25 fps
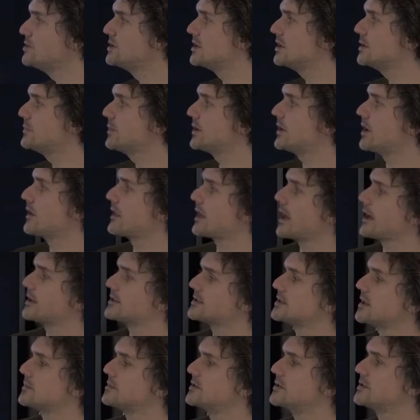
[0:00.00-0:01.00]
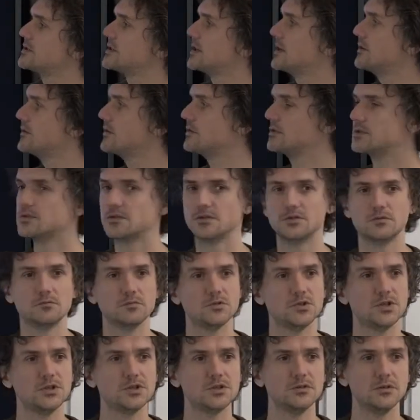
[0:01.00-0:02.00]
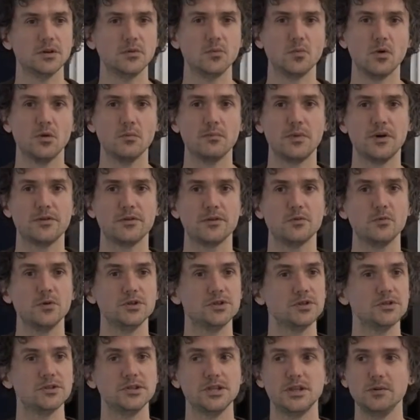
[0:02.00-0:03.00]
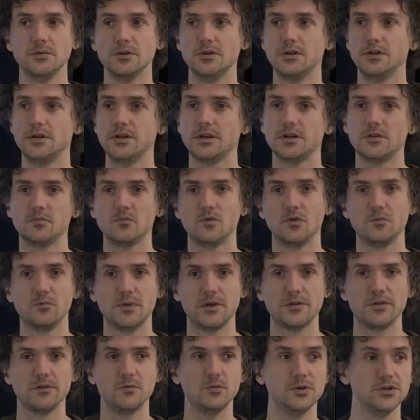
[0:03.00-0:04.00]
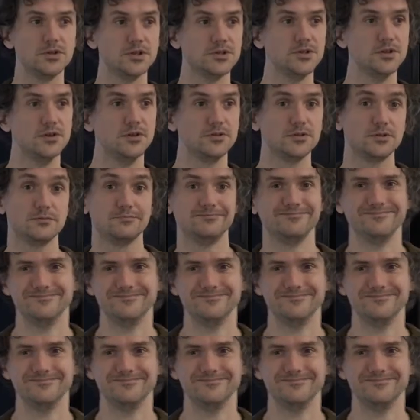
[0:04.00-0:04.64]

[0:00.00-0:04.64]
deeply, except to say that she's doing one method which is deep learning and one method which is not.